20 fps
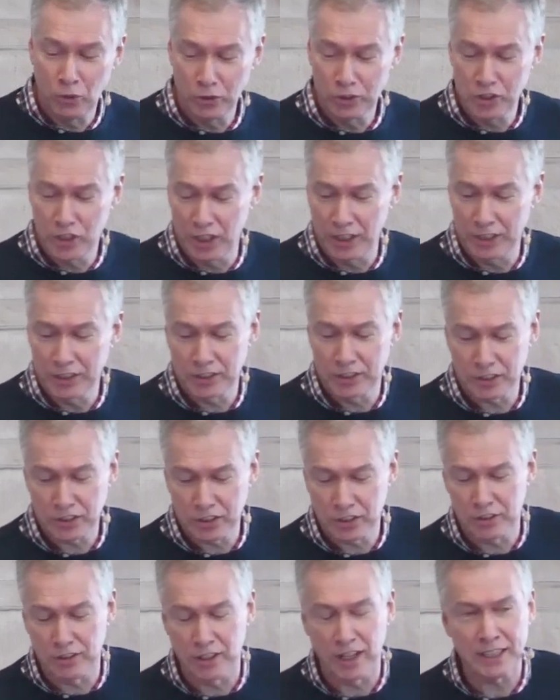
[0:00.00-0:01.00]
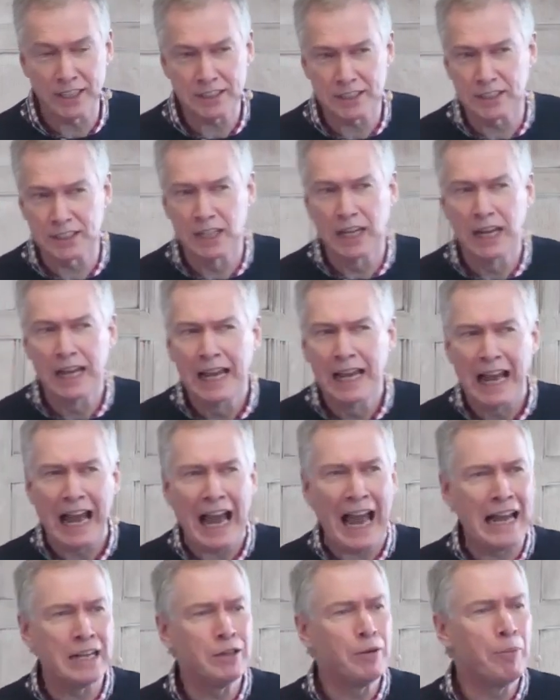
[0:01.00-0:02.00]
the Lord Jesus Christ.
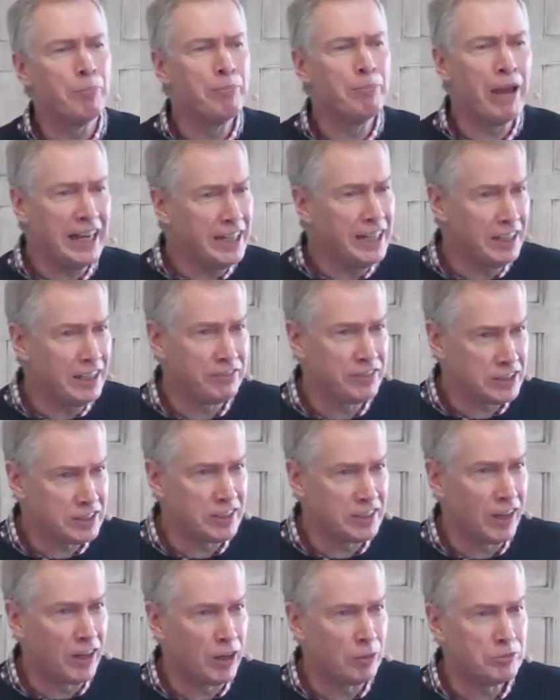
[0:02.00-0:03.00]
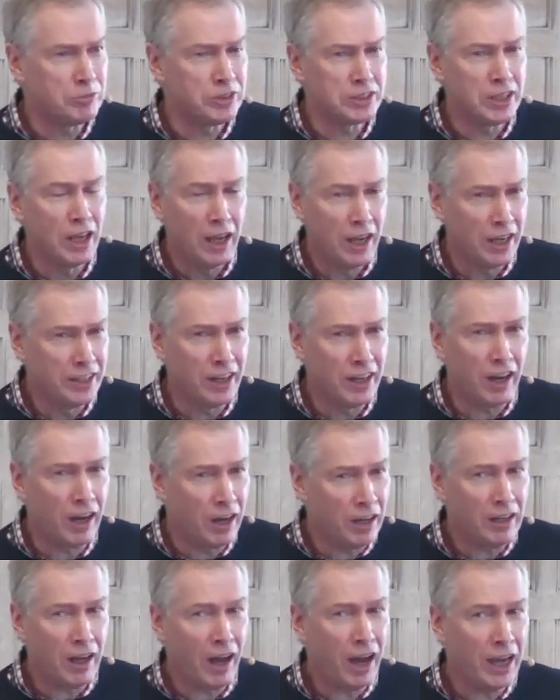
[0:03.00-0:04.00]
And many of the Psalms,
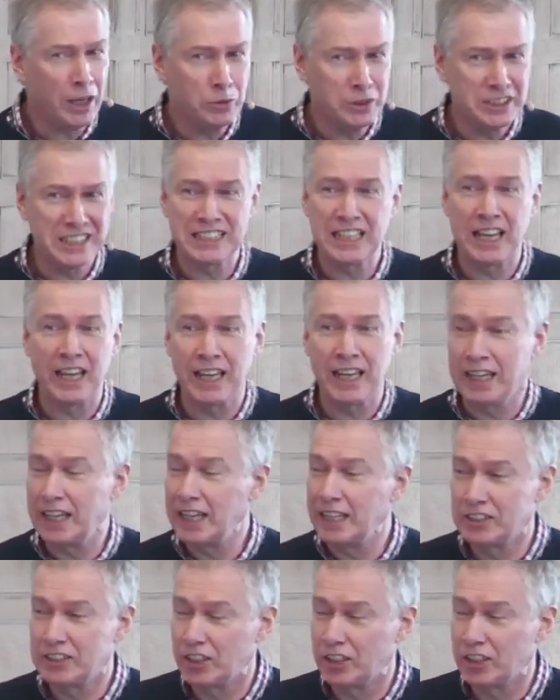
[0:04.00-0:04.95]
and I would say